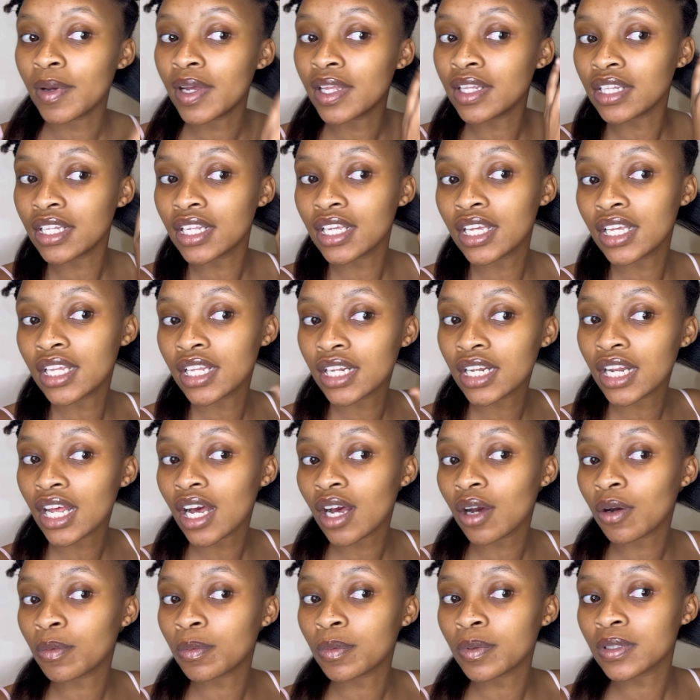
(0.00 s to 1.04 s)
and then
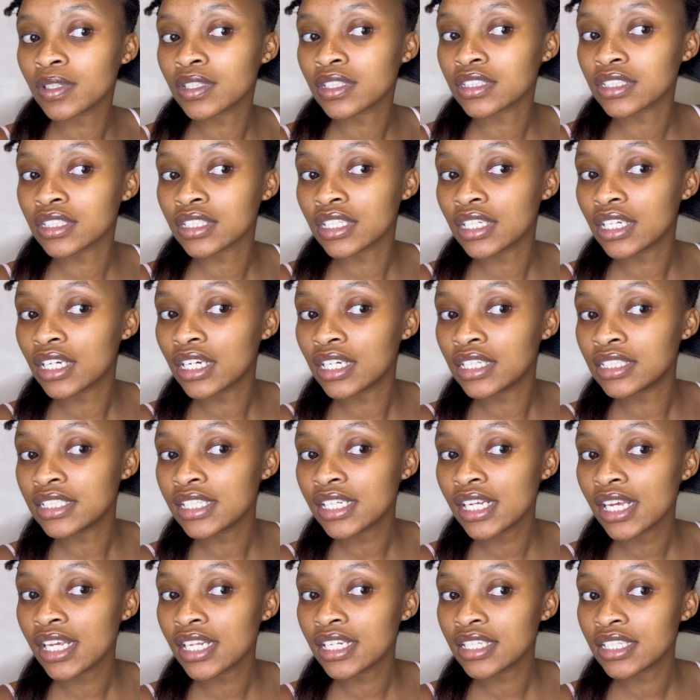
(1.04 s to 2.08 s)
I will
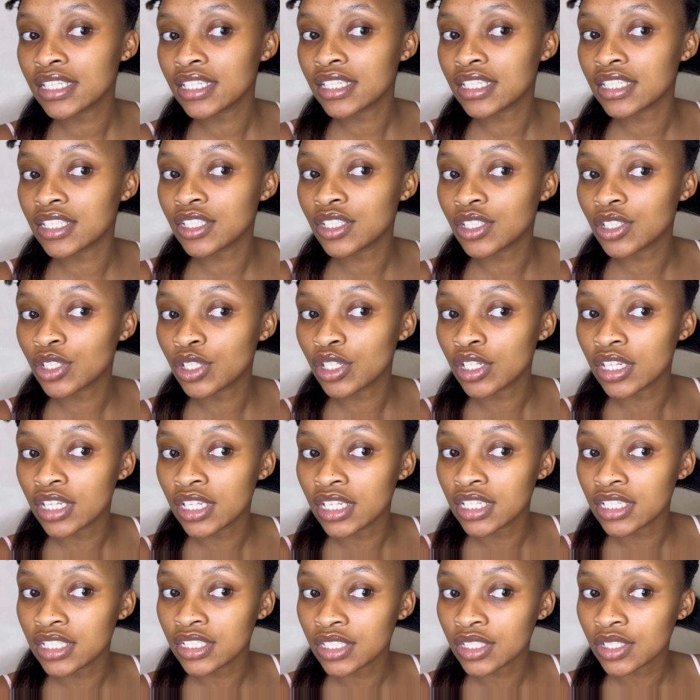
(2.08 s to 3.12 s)
attend to
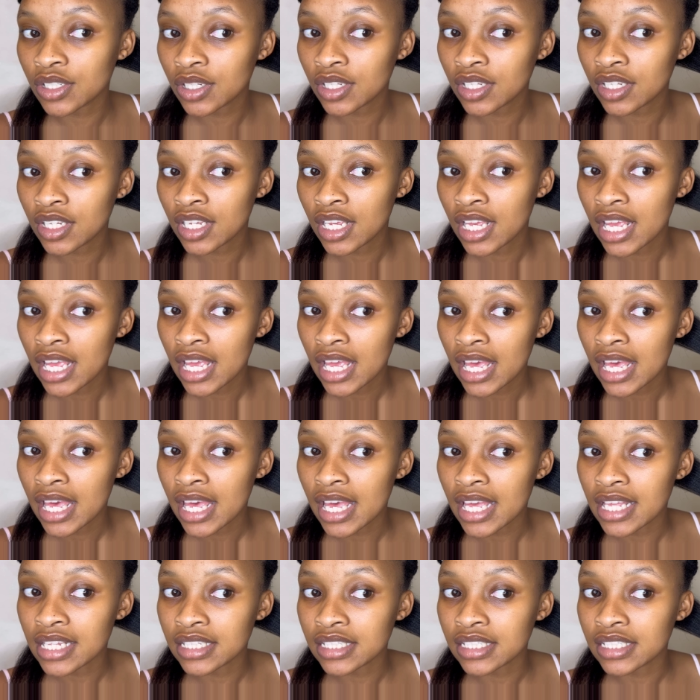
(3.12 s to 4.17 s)
these
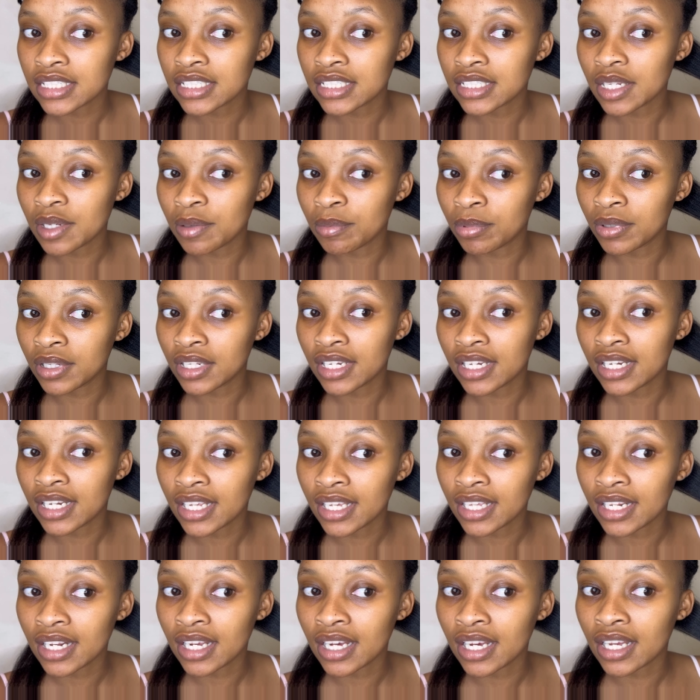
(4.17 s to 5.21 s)
ends a bit
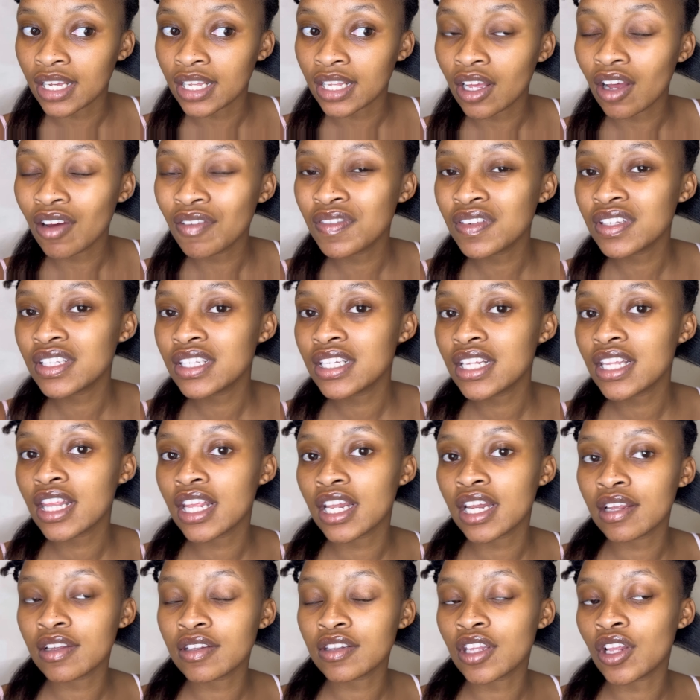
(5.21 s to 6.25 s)
later obviously they're
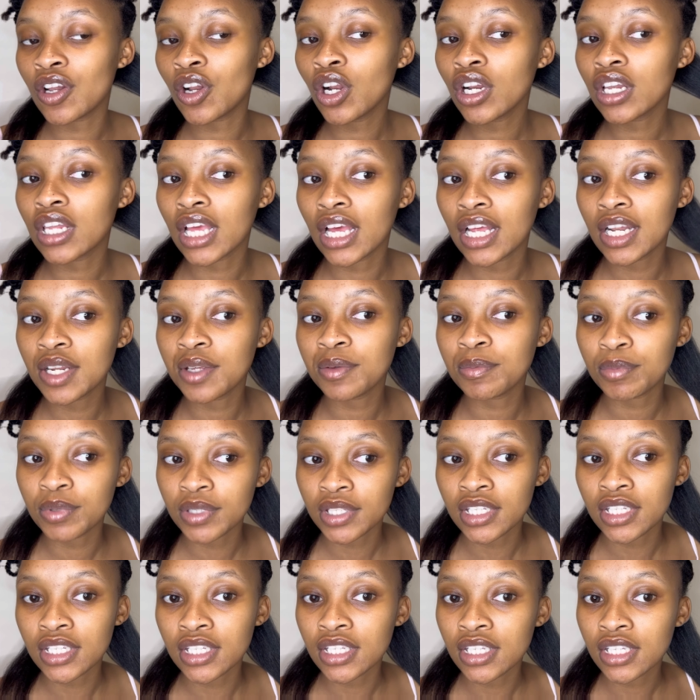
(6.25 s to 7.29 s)
not, they're not gonna
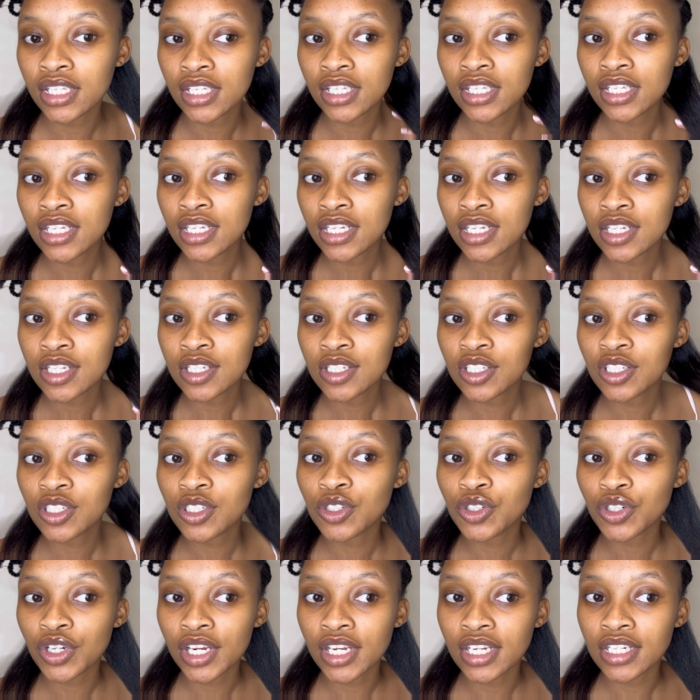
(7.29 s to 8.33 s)
be
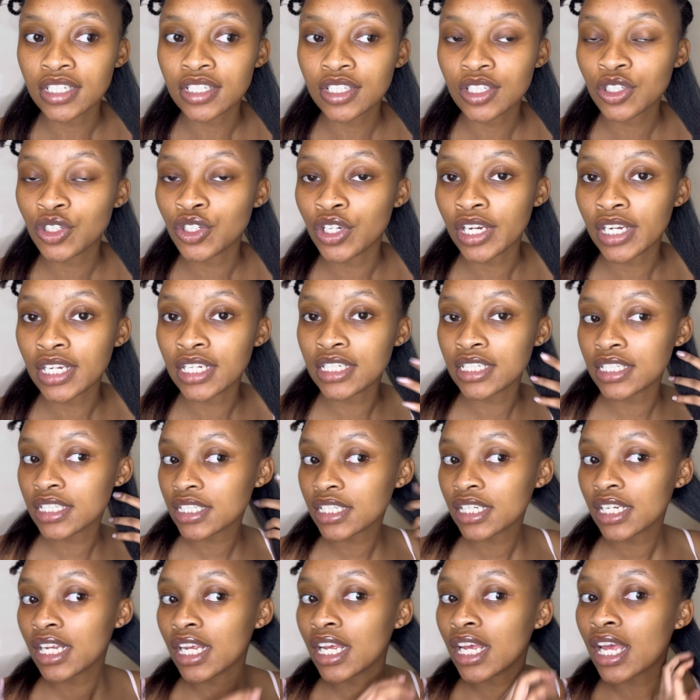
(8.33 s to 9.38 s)
straight straight
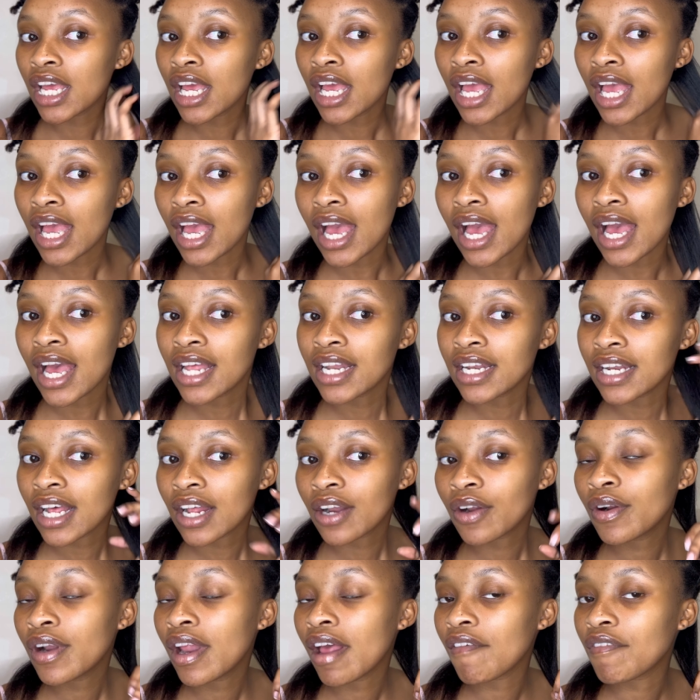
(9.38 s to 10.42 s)
and I
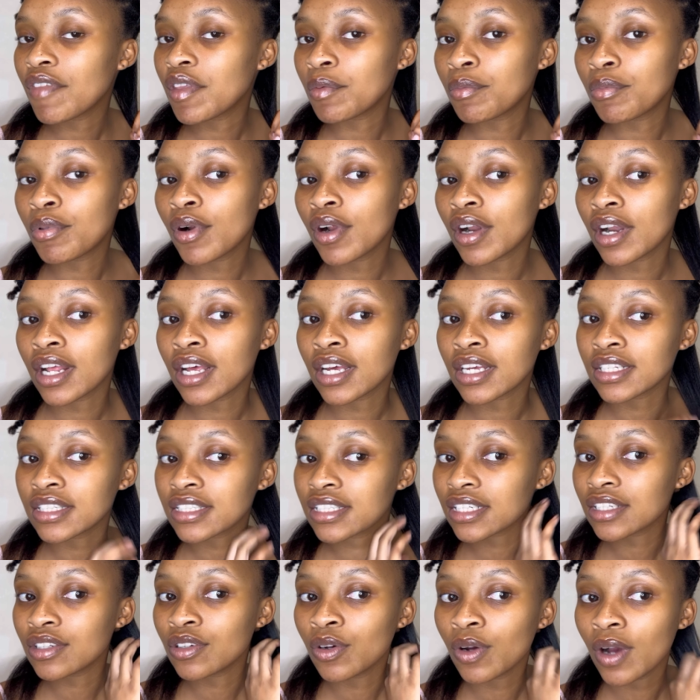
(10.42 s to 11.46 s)
don't have the product
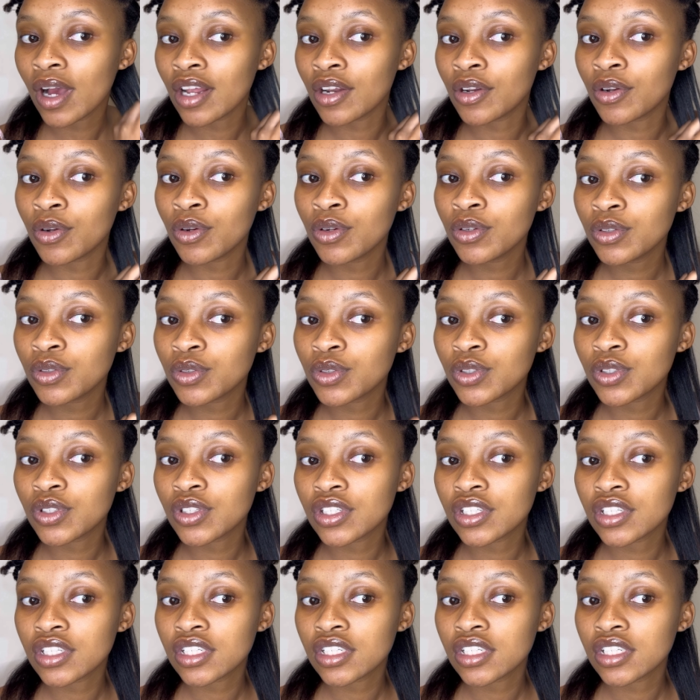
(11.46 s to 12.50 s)
no I
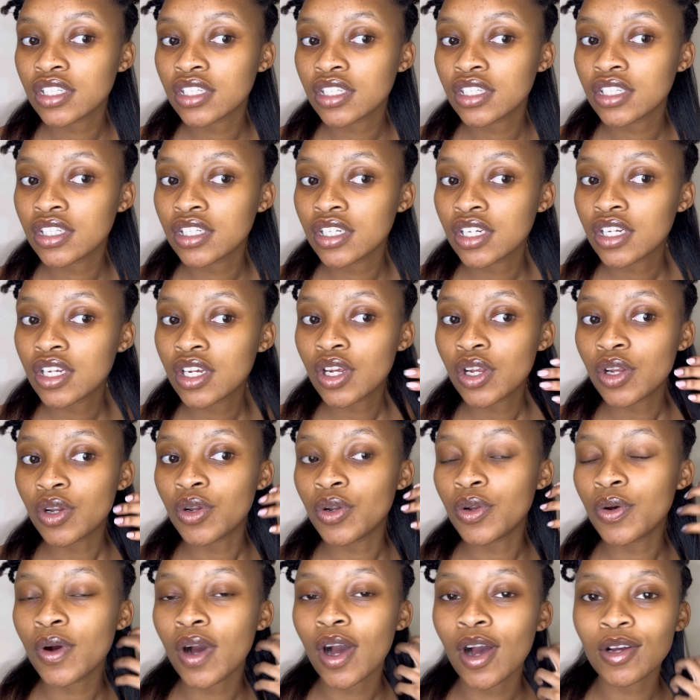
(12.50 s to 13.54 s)
don't
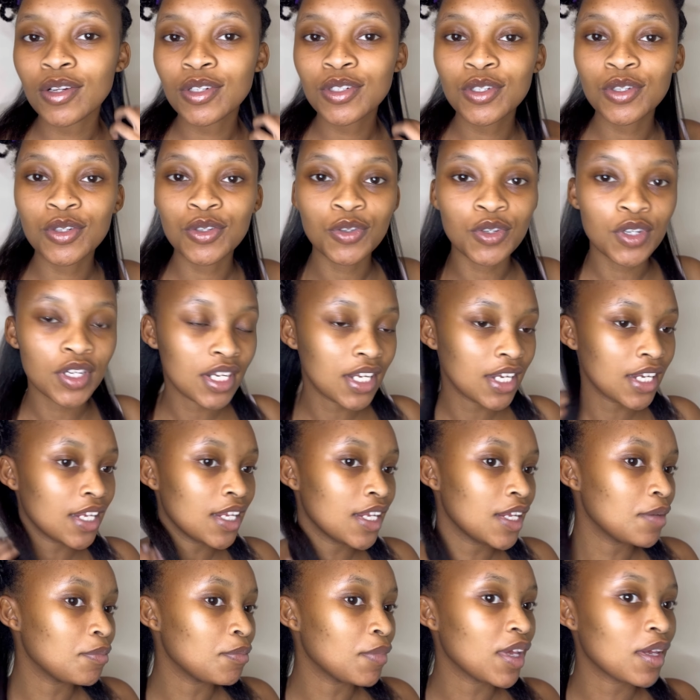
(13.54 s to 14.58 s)
know how to really
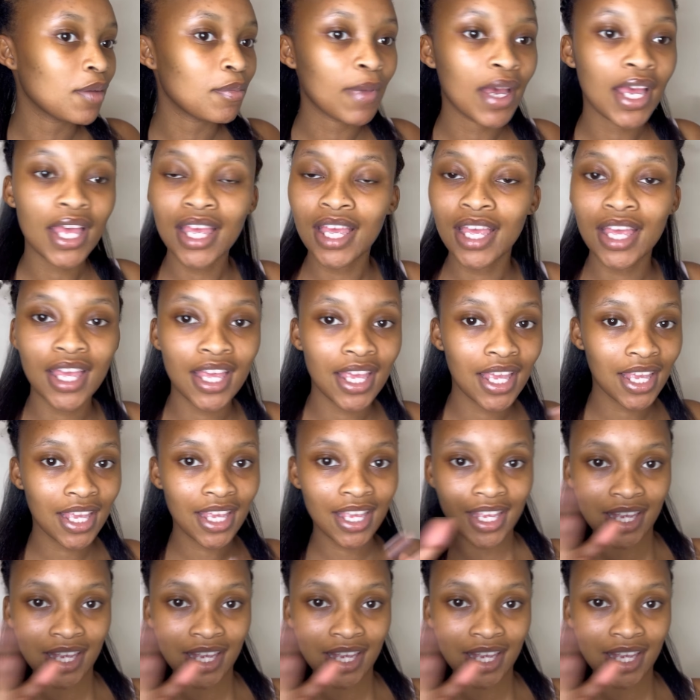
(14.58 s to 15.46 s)
make my hair